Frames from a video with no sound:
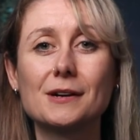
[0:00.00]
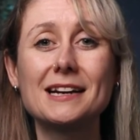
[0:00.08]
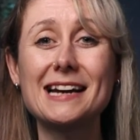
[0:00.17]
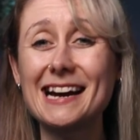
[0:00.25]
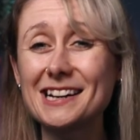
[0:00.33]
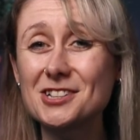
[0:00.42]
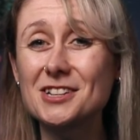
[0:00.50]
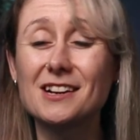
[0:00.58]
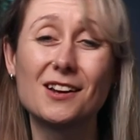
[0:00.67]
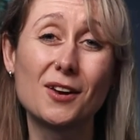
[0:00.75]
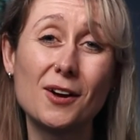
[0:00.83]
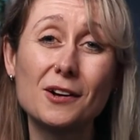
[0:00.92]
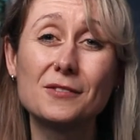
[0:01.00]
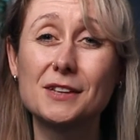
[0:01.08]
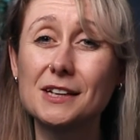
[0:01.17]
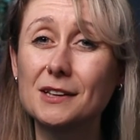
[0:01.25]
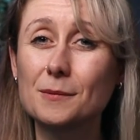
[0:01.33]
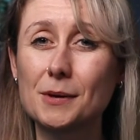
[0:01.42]
And actually a lot of
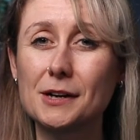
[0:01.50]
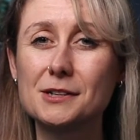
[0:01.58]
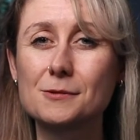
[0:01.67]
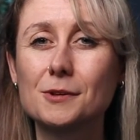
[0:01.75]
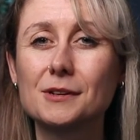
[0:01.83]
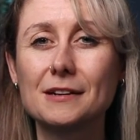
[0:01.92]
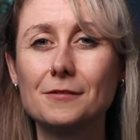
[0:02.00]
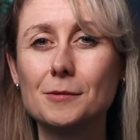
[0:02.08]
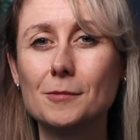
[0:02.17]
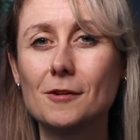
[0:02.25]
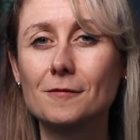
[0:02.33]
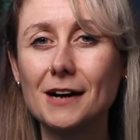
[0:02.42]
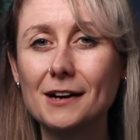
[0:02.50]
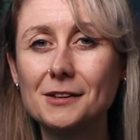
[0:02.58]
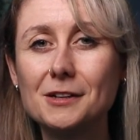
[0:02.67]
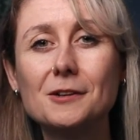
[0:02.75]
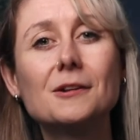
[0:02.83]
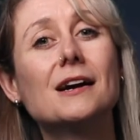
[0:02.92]
the other posts will give you more
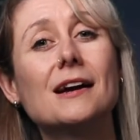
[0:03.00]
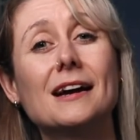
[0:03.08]
value